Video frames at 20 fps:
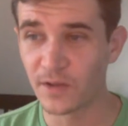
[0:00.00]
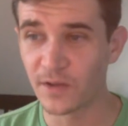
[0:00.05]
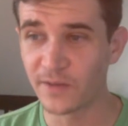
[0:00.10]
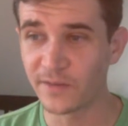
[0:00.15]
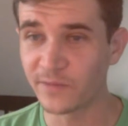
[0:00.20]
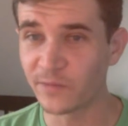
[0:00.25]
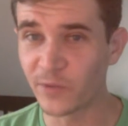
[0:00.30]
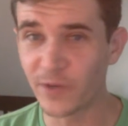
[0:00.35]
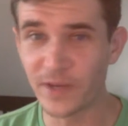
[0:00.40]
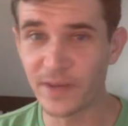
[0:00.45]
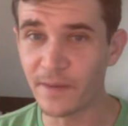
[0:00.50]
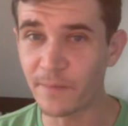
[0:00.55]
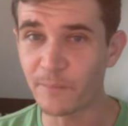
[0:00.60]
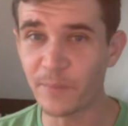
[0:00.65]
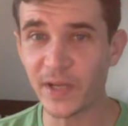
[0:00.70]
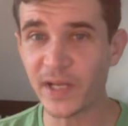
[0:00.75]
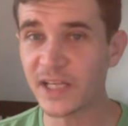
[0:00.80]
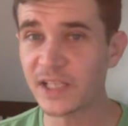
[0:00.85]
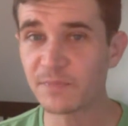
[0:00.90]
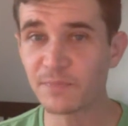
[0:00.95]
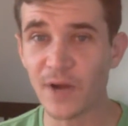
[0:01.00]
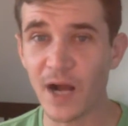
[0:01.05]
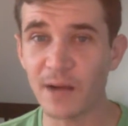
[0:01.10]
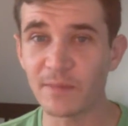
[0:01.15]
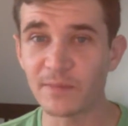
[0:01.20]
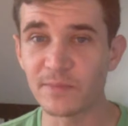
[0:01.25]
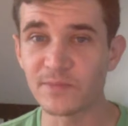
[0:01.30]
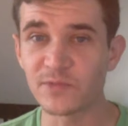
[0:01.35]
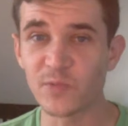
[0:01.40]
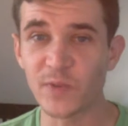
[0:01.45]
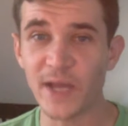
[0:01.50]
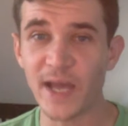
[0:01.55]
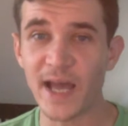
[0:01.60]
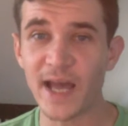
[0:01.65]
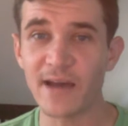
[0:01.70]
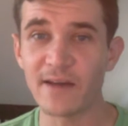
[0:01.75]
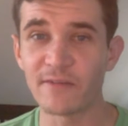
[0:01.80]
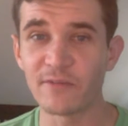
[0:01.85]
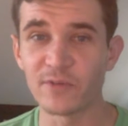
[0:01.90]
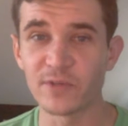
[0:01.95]
One of the biggest problems we
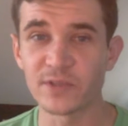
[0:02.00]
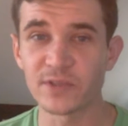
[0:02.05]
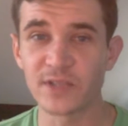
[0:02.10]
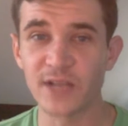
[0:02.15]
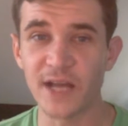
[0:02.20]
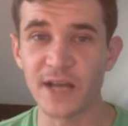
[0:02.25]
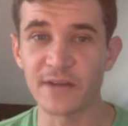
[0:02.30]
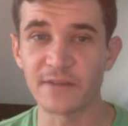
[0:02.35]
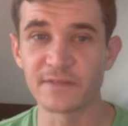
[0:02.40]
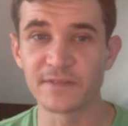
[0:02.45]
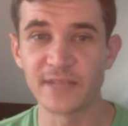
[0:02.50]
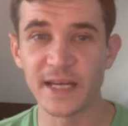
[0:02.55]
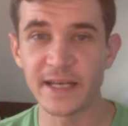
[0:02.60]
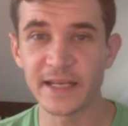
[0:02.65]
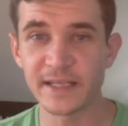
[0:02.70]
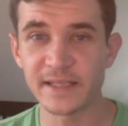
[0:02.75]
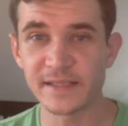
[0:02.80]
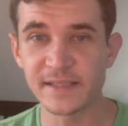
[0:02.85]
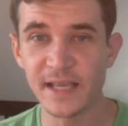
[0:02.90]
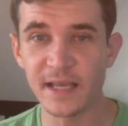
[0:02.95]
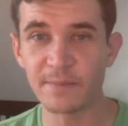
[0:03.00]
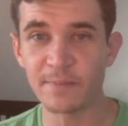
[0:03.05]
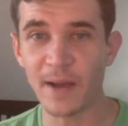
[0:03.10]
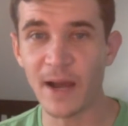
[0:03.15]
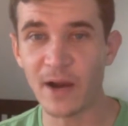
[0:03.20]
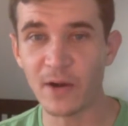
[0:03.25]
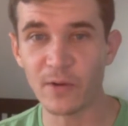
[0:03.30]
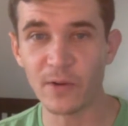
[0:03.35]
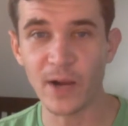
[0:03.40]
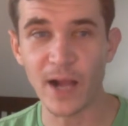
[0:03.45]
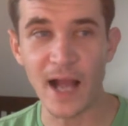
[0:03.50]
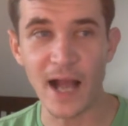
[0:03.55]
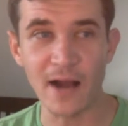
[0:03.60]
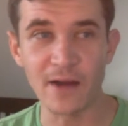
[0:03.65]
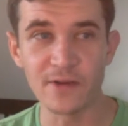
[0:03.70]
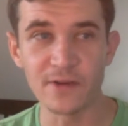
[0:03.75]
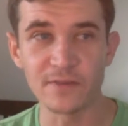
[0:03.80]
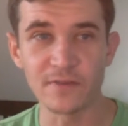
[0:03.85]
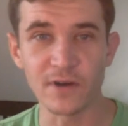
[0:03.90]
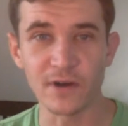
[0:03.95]
have with kind of getting state power
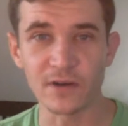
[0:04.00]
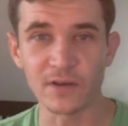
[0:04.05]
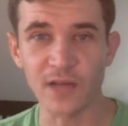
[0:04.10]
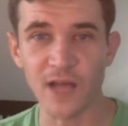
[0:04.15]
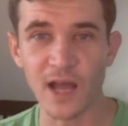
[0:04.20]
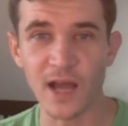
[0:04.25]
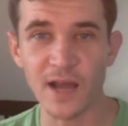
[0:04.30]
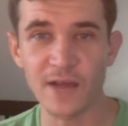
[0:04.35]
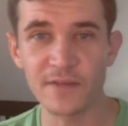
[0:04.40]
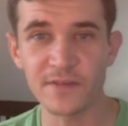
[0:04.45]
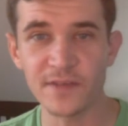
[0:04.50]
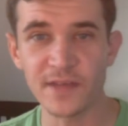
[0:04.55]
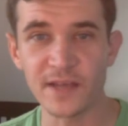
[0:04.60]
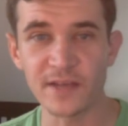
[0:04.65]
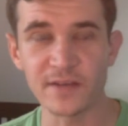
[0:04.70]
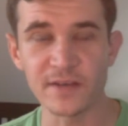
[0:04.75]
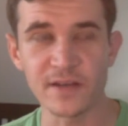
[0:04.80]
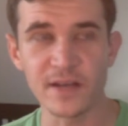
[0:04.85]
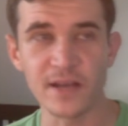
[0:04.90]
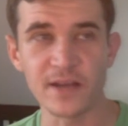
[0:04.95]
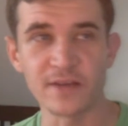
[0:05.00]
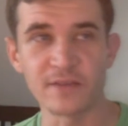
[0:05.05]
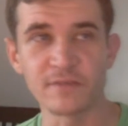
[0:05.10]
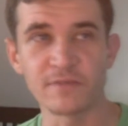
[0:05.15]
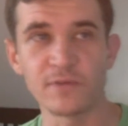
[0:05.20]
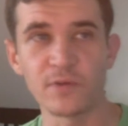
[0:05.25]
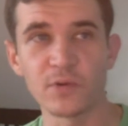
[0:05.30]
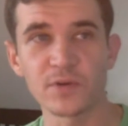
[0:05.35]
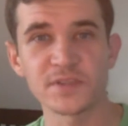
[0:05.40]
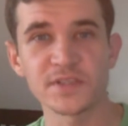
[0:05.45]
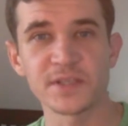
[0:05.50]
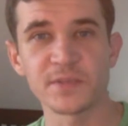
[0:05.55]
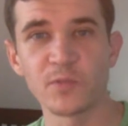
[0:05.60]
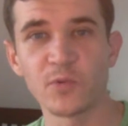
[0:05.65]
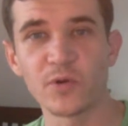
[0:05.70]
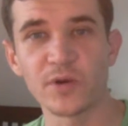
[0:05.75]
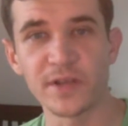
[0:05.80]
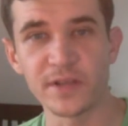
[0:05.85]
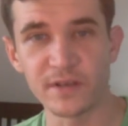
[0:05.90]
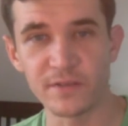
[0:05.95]
out of our lives and focusing
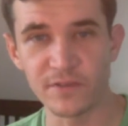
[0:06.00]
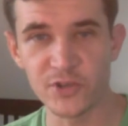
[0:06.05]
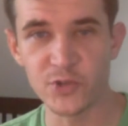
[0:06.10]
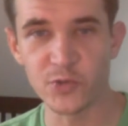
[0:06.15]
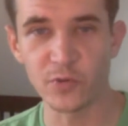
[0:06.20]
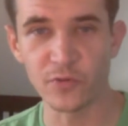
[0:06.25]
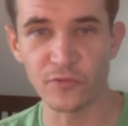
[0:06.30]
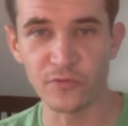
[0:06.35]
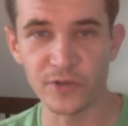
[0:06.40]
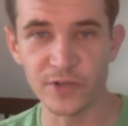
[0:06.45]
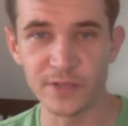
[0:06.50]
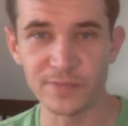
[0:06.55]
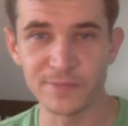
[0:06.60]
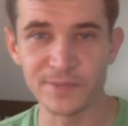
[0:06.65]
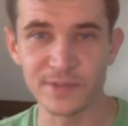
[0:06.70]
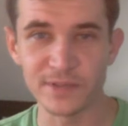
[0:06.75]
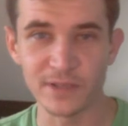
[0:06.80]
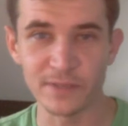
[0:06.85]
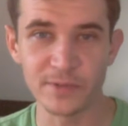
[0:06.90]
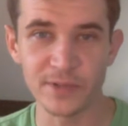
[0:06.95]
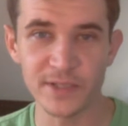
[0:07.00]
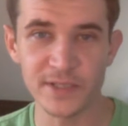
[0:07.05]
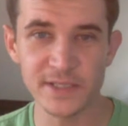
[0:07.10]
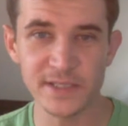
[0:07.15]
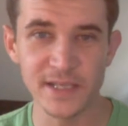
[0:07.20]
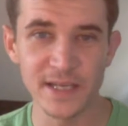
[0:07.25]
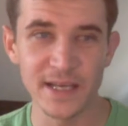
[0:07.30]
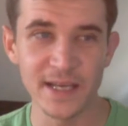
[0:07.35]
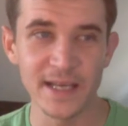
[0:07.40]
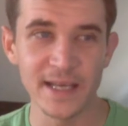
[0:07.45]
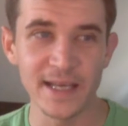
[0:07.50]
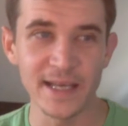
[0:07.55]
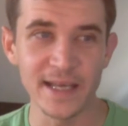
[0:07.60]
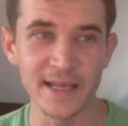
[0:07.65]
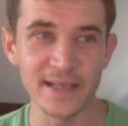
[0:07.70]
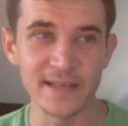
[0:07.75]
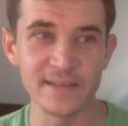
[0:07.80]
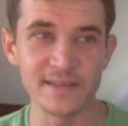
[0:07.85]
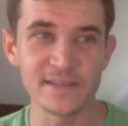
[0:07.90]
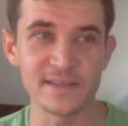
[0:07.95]
more on individual freedoms and liberties
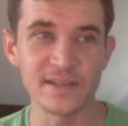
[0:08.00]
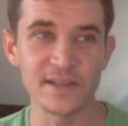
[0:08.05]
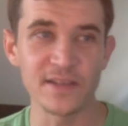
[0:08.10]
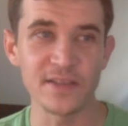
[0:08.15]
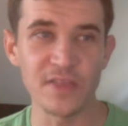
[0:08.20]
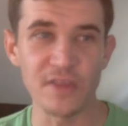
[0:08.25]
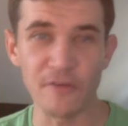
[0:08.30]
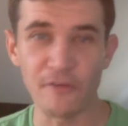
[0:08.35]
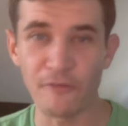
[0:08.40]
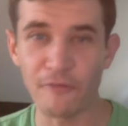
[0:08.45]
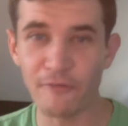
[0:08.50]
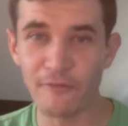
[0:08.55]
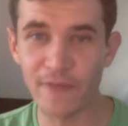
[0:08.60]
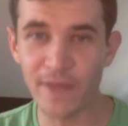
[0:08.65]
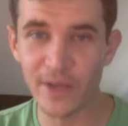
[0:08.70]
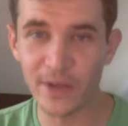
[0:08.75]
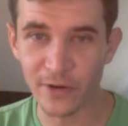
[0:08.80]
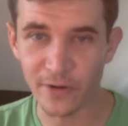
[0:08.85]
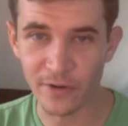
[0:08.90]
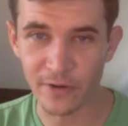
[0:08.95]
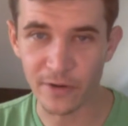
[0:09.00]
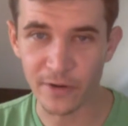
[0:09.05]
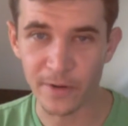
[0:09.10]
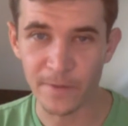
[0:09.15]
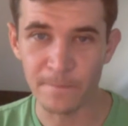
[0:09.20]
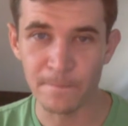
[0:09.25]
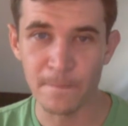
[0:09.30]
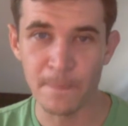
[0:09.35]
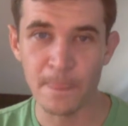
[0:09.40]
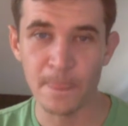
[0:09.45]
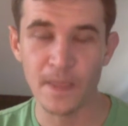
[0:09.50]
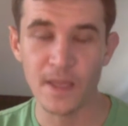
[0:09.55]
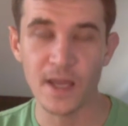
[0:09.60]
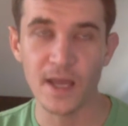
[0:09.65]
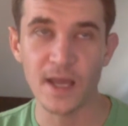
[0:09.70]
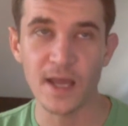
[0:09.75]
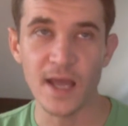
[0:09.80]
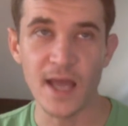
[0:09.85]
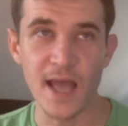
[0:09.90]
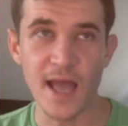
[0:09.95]
is the fear
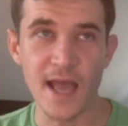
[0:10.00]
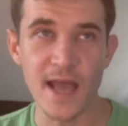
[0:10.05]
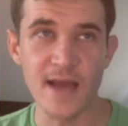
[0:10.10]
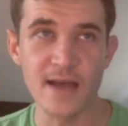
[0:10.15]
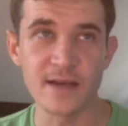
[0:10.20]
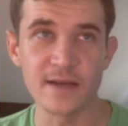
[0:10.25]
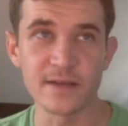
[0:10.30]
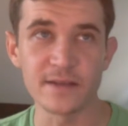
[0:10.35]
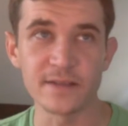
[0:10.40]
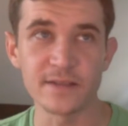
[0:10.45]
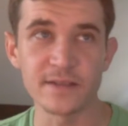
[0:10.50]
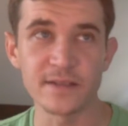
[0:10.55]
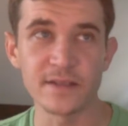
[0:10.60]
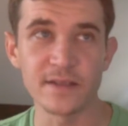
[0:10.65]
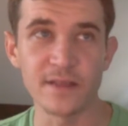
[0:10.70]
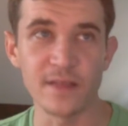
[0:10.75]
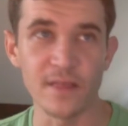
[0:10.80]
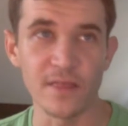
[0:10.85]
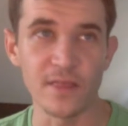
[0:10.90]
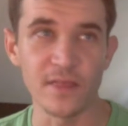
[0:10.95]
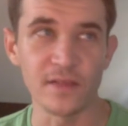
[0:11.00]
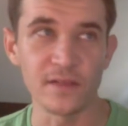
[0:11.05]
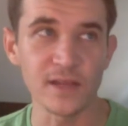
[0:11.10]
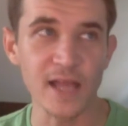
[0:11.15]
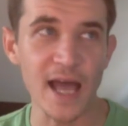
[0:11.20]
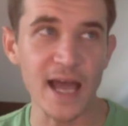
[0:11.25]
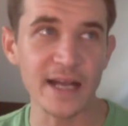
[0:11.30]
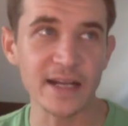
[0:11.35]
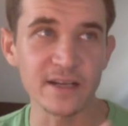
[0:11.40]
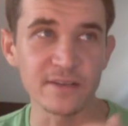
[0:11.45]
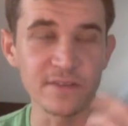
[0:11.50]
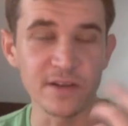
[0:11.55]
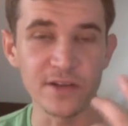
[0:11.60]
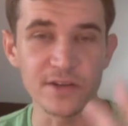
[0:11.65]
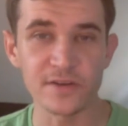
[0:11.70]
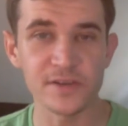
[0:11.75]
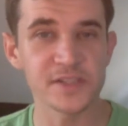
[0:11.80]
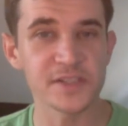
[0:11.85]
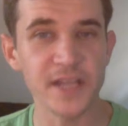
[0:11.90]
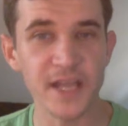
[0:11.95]
and the lack of
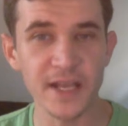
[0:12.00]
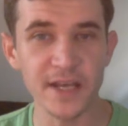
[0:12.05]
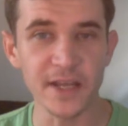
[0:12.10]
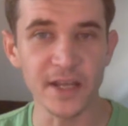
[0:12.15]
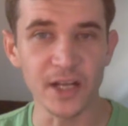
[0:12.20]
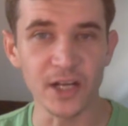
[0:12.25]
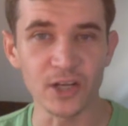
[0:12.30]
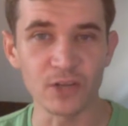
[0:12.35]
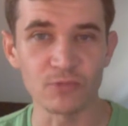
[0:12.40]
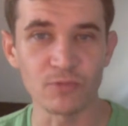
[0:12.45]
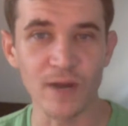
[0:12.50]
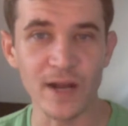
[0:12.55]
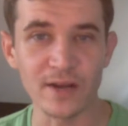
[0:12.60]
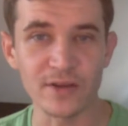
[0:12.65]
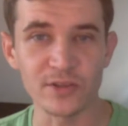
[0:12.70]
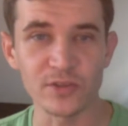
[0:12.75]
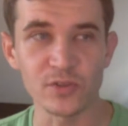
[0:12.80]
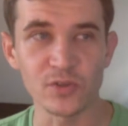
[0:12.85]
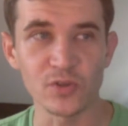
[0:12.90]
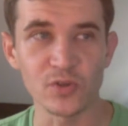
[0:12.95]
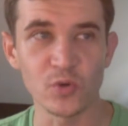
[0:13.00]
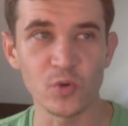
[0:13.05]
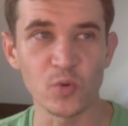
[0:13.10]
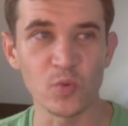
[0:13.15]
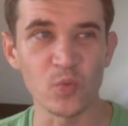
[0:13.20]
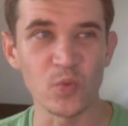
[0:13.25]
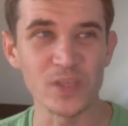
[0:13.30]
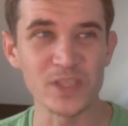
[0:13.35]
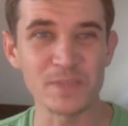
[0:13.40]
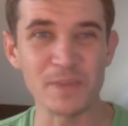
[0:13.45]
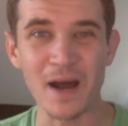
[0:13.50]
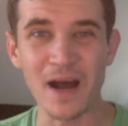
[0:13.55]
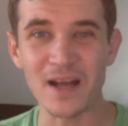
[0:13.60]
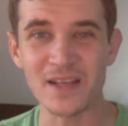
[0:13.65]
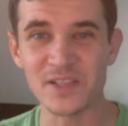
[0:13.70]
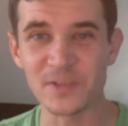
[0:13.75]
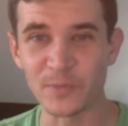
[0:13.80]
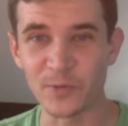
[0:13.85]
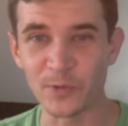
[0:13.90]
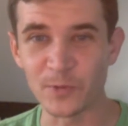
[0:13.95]
understanding around what's
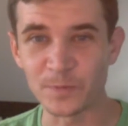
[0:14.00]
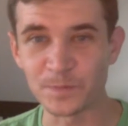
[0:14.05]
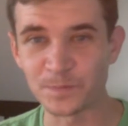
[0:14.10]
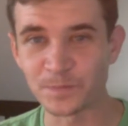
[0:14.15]
possible.